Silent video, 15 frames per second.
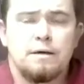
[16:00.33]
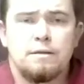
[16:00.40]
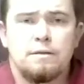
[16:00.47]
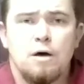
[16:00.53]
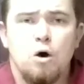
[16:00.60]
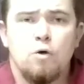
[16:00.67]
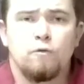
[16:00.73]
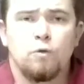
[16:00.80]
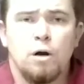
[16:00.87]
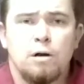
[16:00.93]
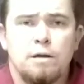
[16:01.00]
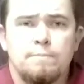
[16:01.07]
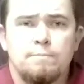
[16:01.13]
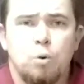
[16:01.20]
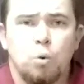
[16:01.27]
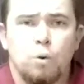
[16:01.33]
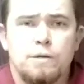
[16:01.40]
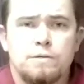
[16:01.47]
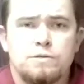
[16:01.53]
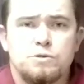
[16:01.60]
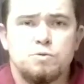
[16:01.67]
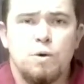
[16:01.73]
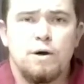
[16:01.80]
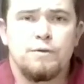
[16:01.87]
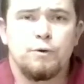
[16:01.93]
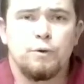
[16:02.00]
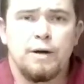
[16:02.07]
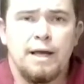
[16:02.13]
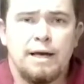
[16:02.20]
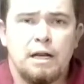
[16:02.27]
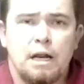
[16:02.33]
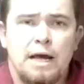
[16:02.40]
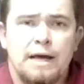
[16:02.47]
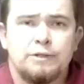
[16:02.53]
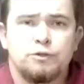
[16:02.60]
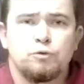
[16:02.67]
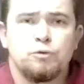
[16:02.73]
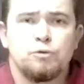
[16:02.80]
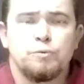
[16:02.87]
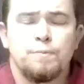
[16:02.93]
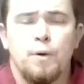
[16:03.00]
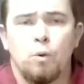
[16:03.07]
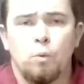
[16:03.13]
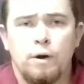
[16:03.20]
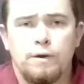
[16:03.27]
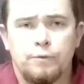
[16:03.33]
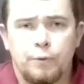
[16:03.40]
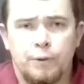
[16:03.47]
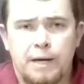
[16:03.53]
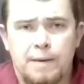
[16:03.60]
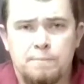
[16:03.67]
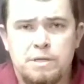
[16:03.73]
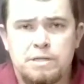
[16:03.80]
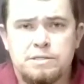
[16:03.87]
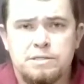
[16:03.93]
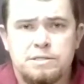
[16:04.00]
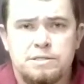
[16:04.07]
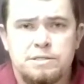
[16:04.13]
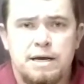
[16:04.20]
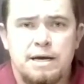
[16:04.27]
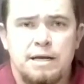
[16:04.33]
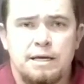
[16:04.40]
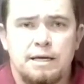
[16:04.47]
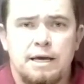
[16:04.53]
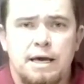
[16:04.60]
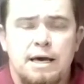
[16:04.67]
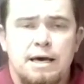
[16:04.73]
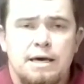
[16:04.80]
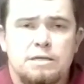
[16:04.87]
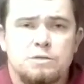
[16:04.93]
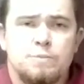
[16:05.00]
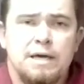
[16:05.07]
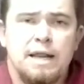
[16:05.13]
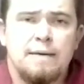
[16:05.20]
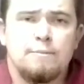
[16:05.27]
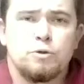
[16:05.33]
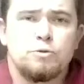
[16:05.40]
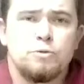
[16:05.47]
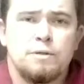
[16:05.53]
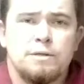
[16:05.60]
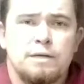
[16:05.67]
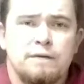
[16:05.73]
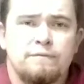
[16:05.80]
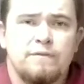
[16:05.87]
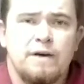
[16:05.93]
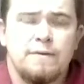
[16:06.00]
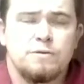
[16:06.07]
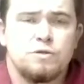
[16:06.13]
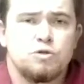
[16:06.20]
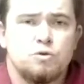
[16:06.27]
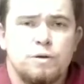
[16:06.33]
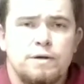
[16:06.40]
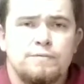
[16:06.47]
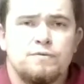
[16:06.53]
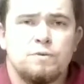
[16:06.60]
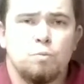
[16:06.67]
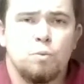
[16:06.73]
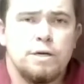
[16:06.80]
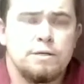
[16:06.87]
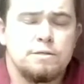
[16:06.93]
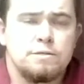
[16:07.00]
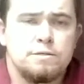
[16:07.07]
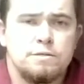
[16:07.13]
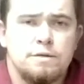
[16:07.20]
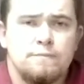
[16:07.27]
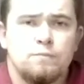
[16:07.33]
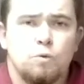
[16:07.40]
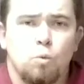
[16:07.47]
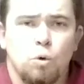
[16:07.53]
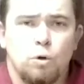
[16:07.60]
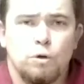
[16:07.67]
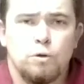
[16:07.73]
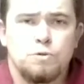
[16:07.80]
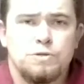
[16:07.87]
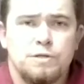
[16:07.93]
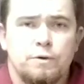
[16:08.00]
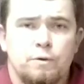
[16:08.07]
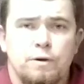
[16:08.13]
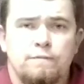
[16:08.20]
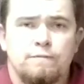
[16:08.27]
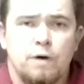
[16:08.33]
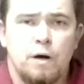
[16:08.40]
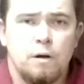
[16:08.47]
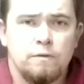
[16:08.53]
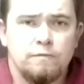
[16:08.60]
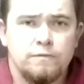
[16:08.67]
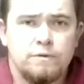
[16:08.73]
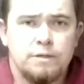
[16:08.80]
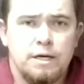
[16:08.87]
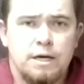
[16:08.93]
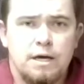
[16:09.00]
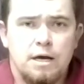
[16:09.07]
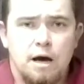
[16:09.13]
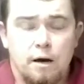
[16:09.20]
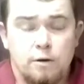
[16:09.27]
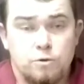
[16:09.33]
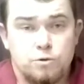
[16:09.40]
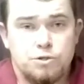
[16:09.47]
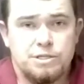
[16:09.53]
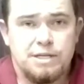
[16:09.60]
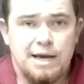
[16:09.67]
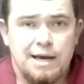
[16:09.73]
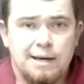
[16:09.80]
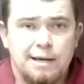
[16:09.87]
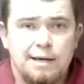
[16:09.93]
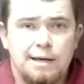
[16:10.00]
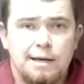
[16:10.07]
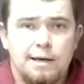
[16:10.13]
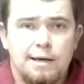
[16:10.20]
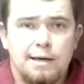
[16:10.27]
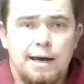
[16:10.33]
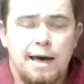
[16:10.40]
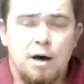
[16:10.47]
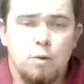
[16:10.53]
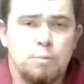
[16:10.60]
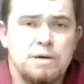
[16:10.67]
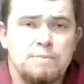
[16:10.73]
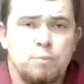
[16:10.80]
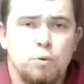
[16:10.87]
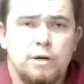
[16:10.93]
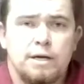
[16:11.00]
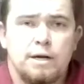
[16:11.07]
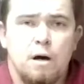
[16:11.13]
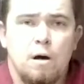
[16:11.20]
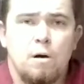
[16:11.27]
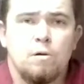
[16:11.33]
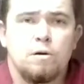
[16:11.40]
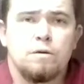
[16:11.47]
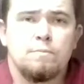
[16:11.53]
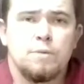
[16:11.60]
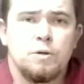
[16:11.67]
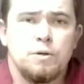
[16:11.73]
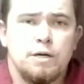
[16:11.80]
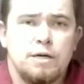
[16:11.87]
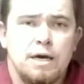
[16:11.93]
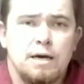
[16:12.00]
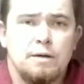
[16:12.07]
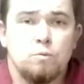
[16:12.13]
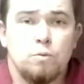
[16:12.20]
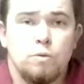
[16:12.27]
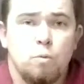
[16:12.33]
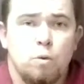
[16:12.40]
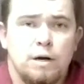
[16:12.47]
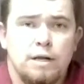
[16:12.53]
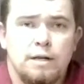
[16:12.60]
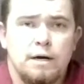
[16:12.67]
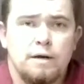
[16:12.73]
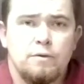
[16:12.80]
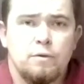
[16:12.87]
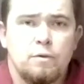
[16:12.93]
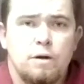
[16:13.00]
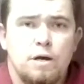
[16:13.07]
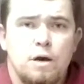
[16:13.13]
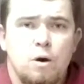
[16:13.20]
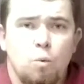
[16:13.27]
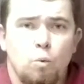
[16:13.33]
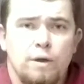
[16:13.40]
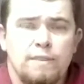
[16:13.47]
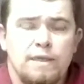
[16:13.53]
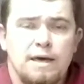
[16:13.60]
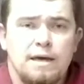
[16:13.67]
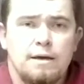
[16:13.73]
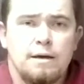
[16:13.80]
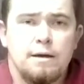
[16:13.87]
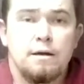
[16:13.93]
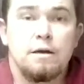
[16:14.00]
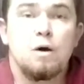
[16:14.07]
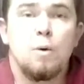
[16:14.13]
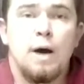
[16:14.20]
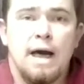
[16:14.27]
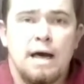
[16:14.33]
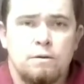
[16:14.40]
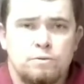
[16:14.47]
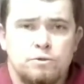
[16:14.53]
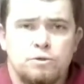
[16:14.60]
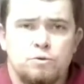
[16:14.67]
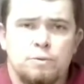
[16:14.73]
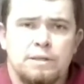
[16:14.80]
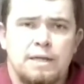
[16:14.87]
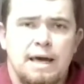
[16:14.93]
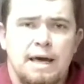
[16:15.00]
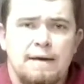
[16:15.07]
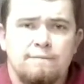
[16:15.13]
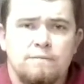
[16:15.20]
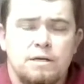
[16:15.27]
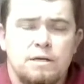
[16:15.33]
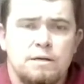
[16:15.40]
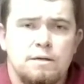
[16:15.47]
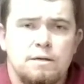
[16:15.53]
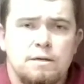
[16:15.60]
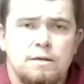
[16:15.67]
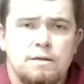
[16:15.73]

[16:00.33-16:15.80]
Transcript: The overall importance is whether you're in a classroom or whether you're in a business setting, is being able to identify the strengths and weaknesses of the workers that are involved, understanding how people can all communicate with one another when they know how to, when they have the